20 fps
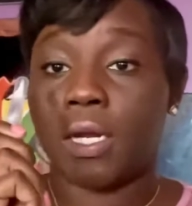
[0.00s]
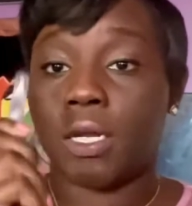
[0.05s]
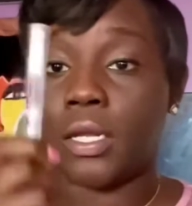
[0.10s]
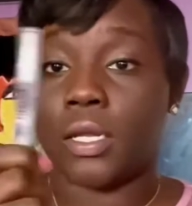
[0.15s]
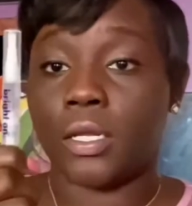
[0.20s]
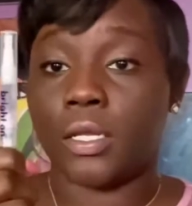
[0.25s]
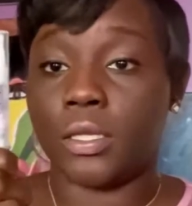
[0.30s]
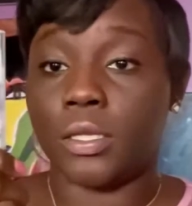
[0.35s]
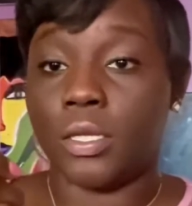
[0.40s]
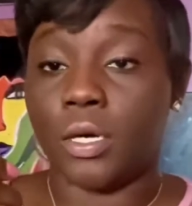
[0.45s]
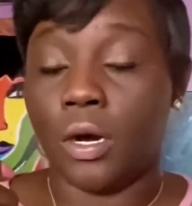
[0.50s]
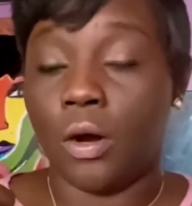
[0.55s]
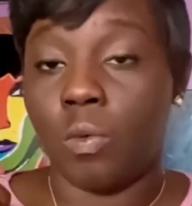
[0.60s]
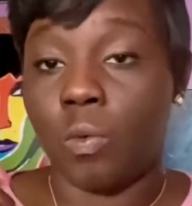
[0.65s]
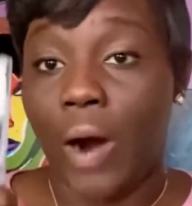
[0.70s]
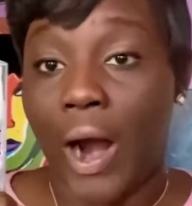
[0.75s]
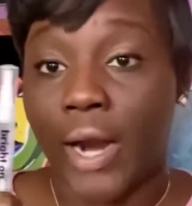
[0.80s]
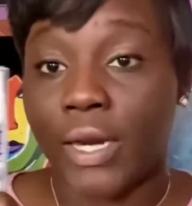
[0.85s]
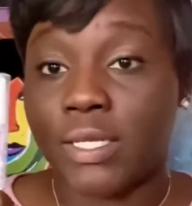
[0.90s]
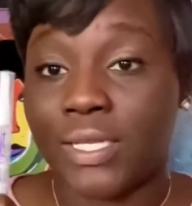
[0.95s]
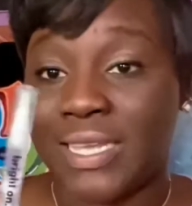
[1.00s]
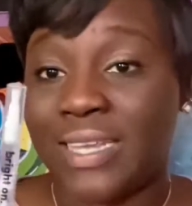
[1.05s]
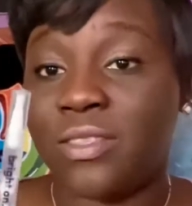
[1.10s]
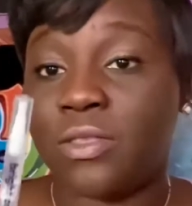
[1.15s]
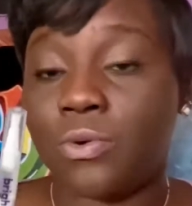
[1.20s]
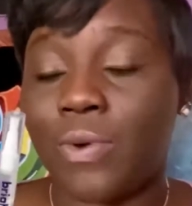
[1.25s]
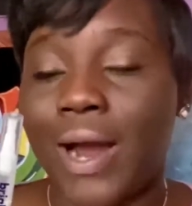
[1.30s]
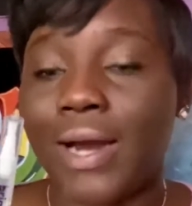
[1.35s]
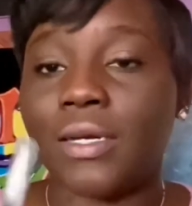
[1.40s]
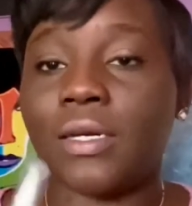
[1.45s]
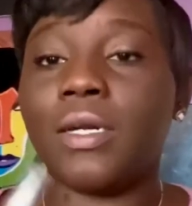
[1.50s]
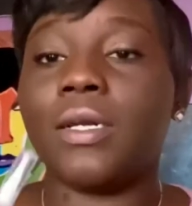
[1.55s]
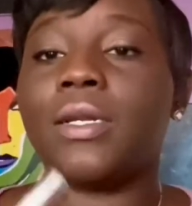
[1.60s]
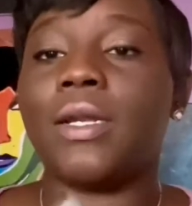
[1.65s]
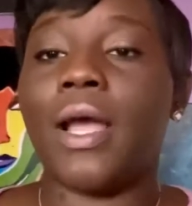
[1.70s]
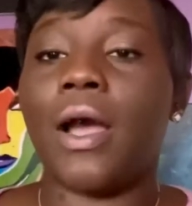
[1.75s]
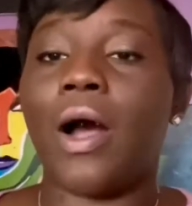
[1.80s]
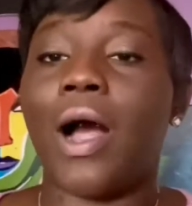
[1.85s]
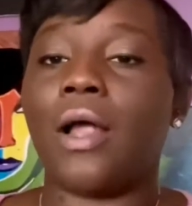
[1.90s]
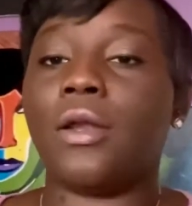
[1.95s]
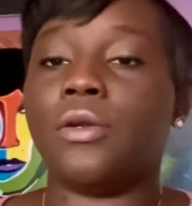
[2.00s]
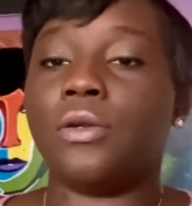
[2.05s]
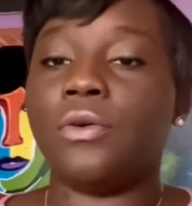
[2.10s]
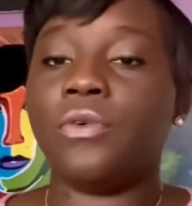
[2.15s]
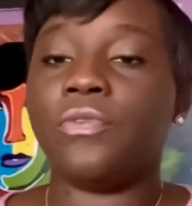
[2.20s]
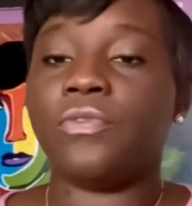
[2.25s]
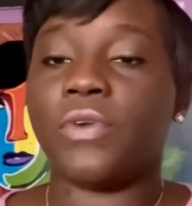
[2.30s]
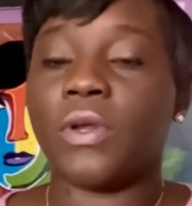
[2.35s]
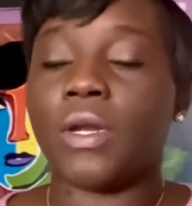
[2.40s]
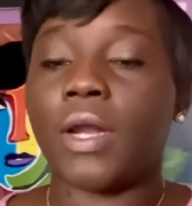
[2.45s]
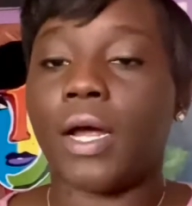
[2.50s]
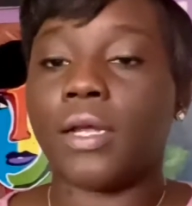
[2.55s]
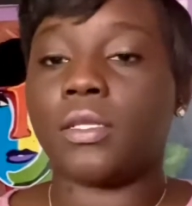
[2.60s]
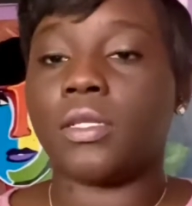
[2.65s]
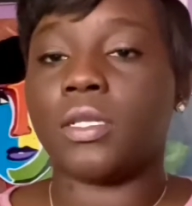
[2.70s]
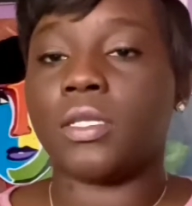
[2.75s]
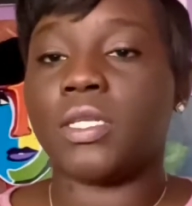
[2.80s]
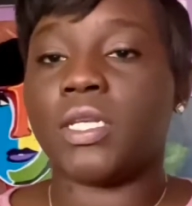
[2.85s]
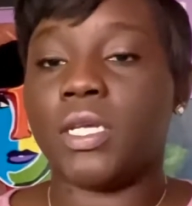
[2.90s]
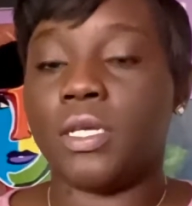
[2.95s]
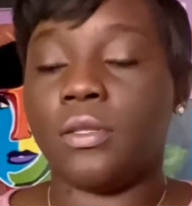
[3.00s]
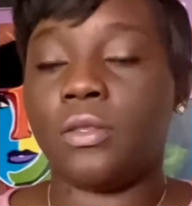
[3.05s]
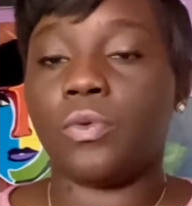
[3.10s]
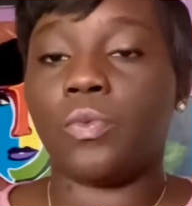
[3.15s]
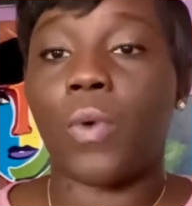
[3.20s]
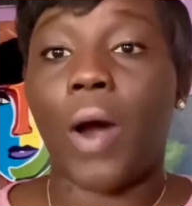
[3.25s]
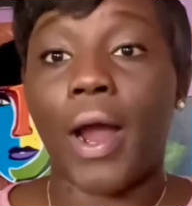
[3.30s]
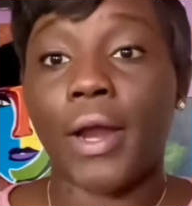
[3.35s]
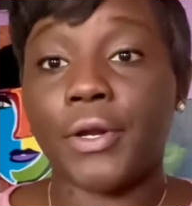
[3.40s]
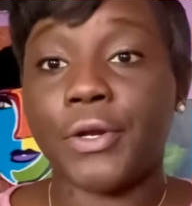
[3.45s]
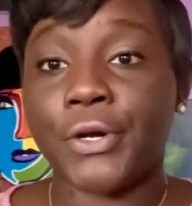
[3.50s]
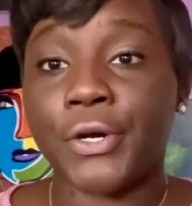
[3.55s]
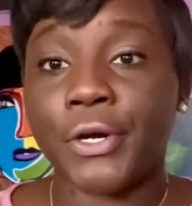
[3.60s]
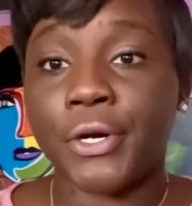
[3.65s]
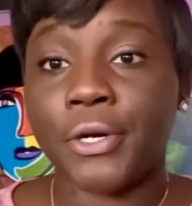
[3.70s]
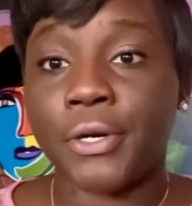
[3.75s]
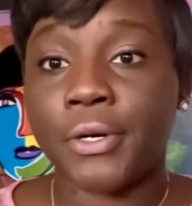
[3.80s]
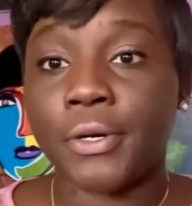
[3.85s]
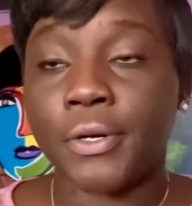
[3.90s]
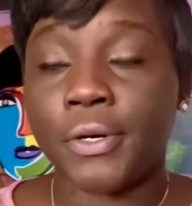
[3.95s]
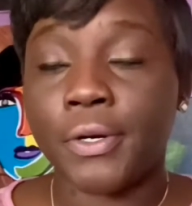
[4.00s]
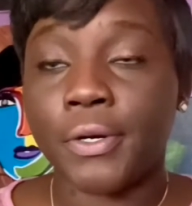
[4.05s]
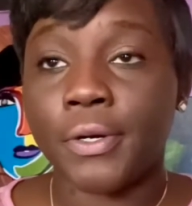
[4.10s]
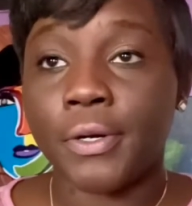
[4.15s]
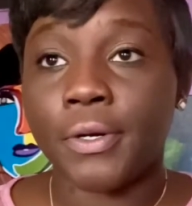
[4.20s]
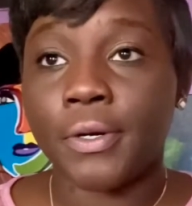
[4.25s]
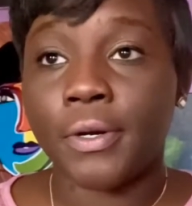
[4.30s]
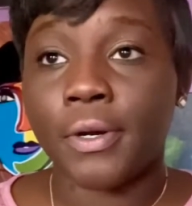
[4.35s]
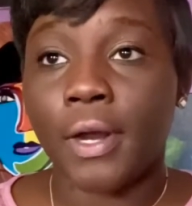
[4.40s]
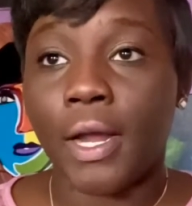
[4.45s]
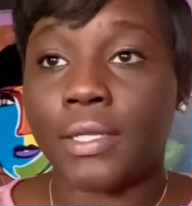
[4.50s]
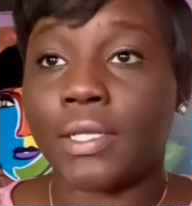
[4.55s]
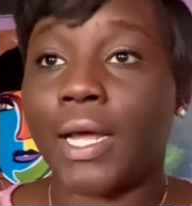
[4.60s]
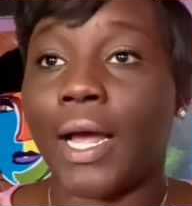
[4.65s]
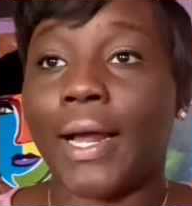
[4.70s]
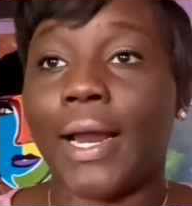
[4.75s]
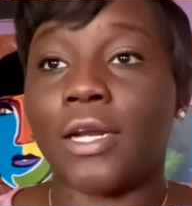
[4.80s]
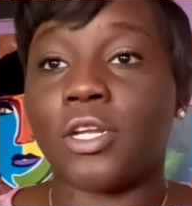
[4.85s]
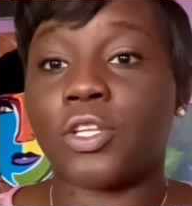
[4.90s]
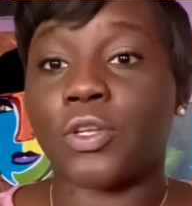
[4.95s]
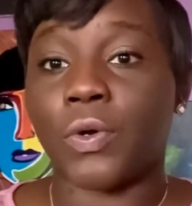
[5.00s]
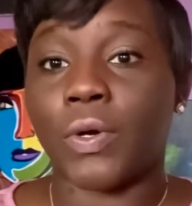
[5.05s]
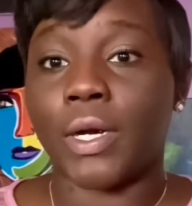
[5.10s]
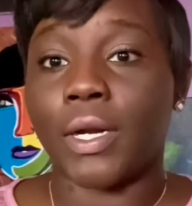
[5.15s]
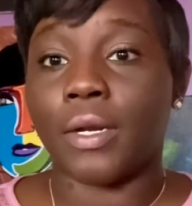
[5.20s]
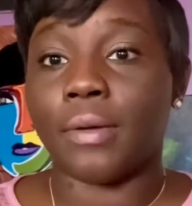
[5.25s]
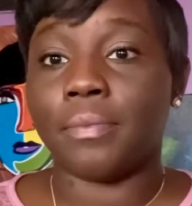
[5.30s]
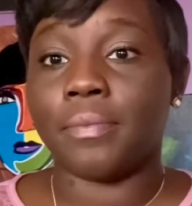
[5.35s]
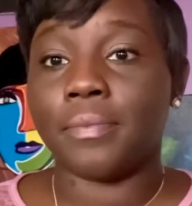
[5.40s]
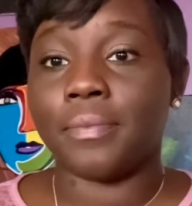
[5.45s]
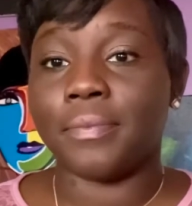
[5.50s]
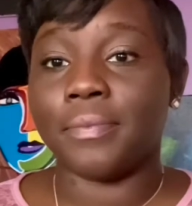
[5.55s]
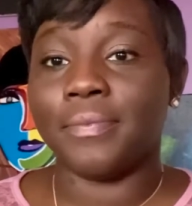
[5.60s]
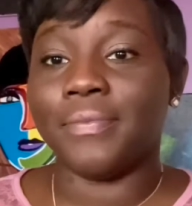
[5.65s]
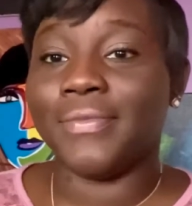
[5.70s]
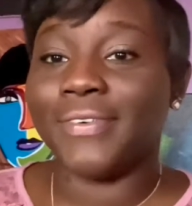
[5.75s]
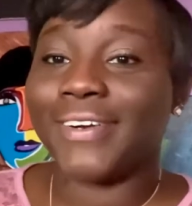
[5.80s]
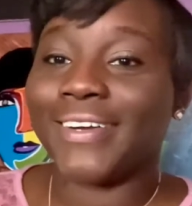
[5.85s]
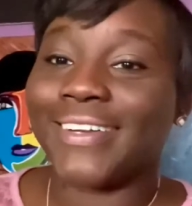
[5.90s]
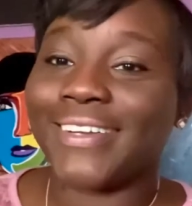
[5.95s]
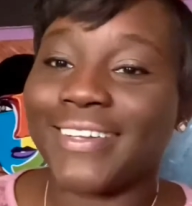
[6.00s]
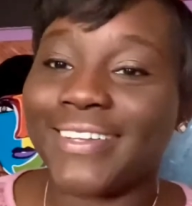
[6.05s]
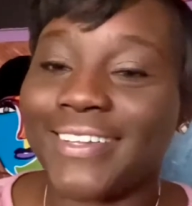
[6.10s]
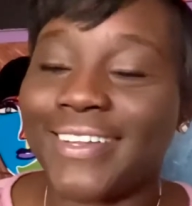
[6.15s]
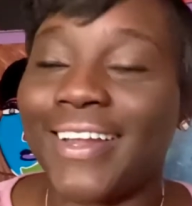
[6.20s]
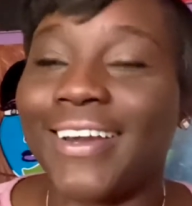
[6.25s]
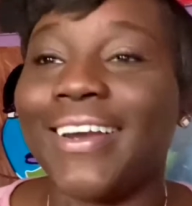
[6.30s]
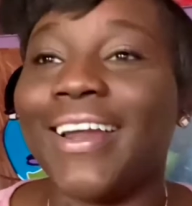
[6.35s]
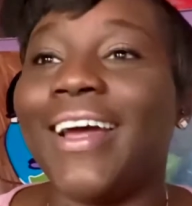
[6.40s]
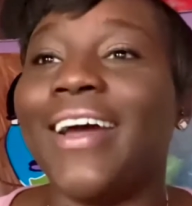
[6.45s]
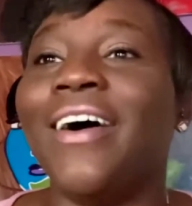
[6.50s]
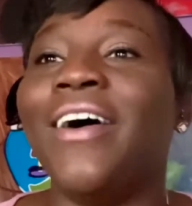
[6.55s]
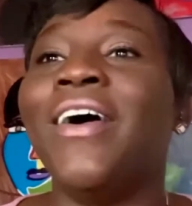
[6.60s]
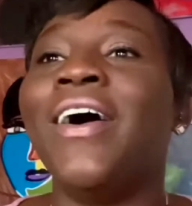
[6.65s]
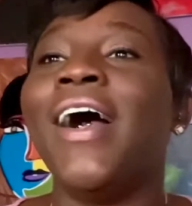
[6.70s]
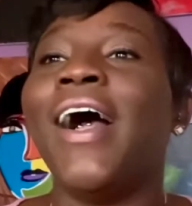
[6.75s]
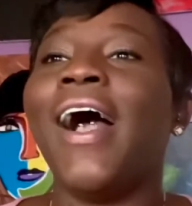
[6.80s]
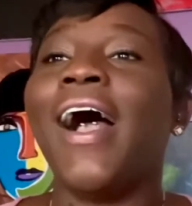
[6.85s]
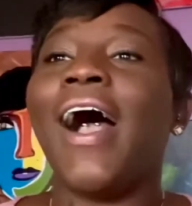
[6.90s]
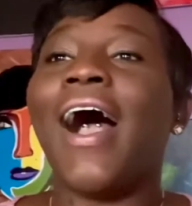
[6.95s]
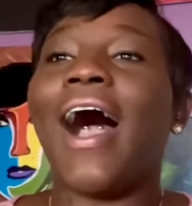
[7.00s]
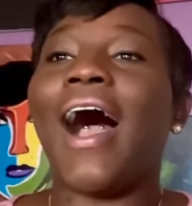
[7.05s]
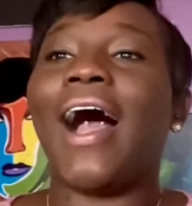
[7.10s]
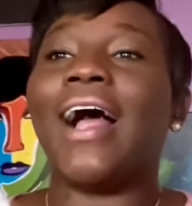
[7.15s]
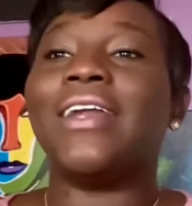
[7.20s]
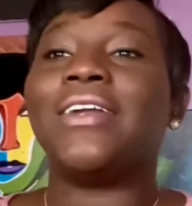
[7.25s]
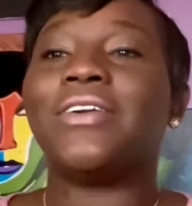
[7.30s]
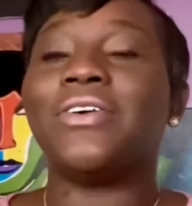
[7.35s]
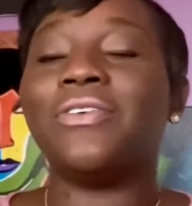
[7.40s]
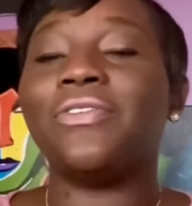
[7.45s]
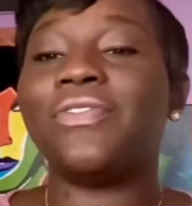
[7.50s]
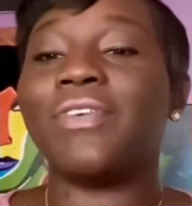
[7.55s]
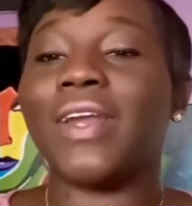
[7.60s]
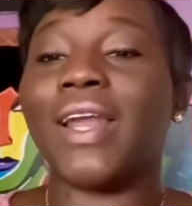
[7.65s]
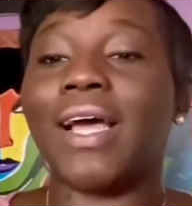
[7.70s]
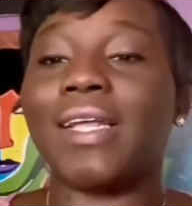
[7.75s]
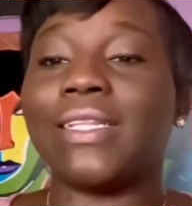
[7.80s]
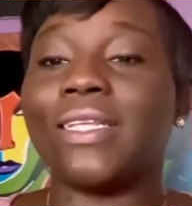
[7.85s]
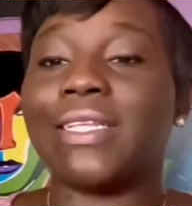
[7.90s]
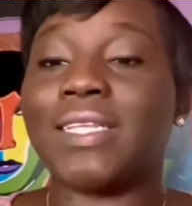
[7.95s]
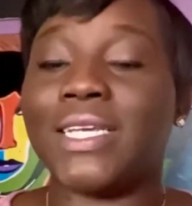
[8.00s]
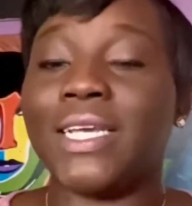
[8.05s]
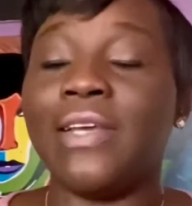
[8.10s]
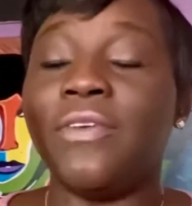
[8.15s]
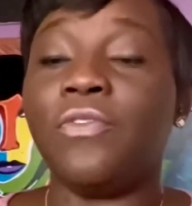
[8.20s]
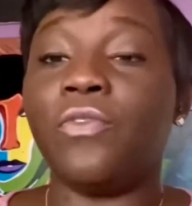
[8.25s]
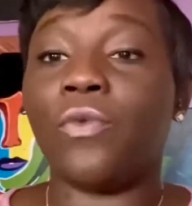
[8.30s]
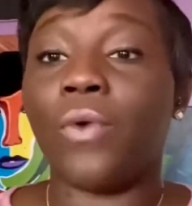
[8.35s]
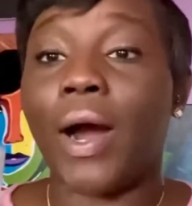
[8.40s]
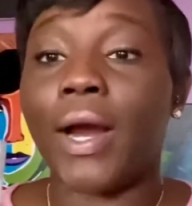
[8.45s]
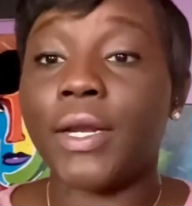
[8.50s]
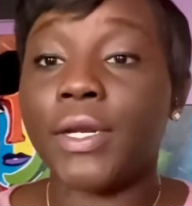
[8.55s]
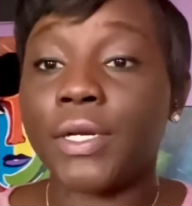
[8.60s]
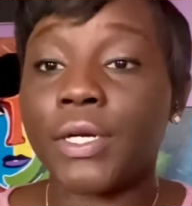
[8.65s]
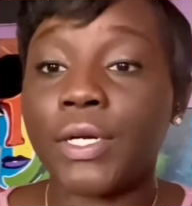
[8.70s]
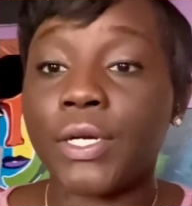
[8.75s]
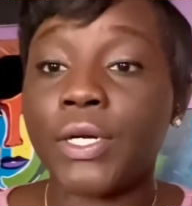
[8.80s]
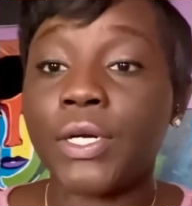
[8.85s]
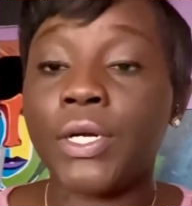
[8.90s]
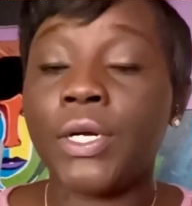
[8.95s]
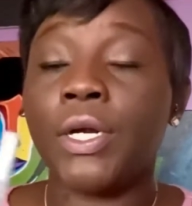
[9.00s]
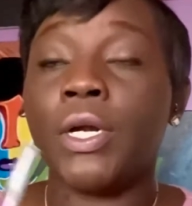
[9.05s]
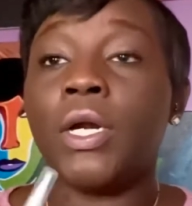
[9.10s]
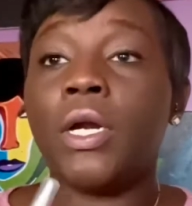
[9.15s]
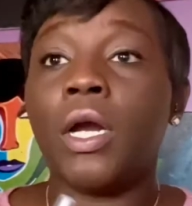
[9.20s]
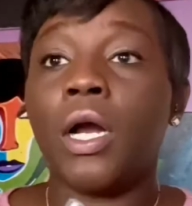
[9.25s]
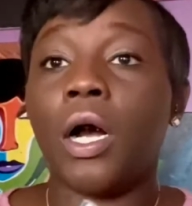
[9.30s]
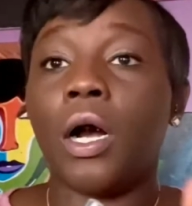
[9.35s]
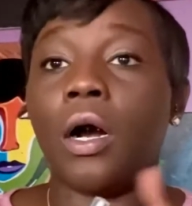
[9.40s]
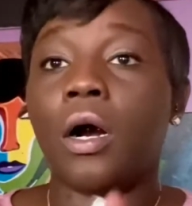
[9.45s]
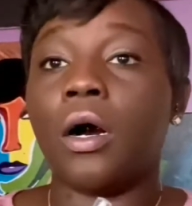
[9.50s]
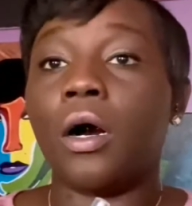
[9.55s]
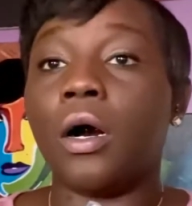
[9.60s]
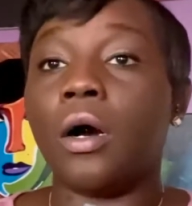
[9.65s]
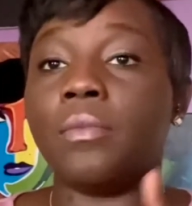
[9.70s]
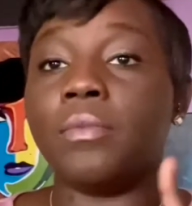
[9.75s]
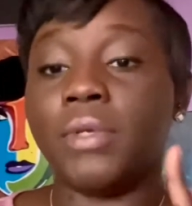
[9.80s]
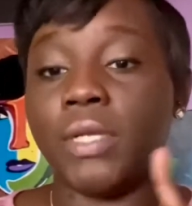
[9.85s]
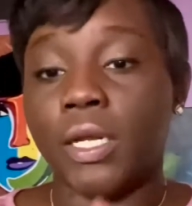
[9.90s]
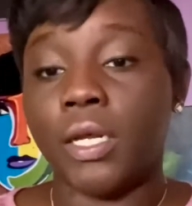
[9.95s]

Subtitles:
the white teeth whitener. Now I do feel like the teeth whitener, I think I gotta scream because they loud. I do feel like the teeth whitener did